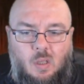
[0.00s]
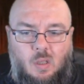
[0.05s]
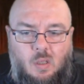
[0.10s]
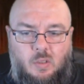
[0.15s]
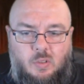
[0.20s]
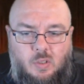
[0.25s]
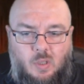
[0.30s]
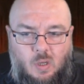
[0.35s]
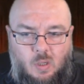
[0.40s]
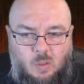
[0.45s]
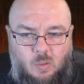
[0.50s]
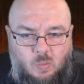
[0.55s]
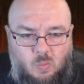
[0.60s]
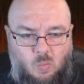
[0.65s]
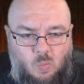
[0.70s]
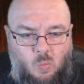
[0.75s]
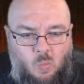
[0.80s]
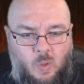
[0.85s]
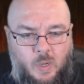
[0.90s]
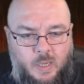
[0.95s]
So
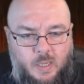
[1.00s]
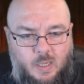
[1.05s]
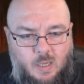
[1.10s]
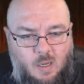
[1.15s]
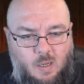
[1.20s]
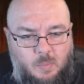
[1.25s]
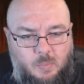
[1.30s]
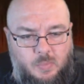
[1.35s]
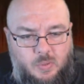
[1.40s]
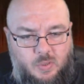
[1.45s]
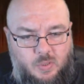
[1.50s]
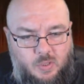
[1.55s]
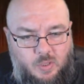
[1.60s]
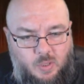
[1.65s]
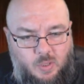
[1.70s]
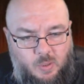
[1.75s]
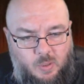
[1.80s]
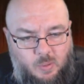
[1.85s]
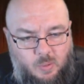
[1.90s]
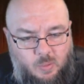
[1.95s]
when it comes
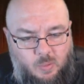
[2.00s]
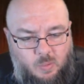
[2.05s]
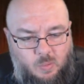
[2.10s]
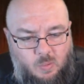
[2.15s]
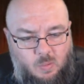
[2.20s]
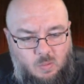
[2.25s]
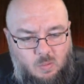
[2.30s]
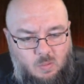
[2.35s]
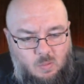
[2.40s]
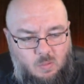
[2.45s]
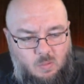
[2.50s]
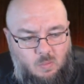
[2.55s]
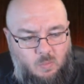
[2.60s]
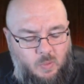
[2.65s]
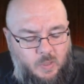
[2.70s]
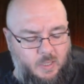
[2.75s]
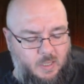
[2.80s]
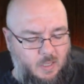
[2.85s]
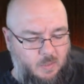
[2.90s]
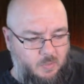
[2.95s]
to
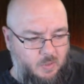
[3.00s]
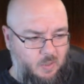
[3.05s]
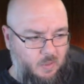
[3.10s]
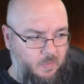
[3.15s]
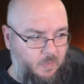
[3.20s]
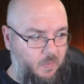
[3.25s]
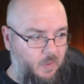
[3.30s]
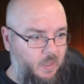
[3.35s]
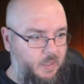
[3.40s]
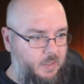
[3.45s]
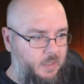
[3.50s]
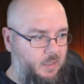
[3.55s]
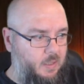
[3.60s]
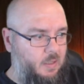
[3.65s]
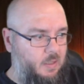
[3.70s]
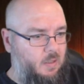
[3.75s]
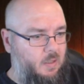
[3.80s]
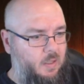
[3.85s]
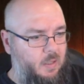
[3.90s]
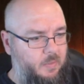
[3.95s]
when it comes to the fighty
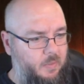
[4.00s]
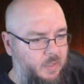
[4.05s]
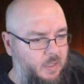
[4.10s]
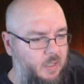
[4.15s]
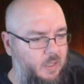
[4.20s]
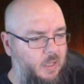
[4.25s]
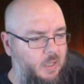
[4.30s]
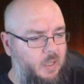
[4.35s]
side of it,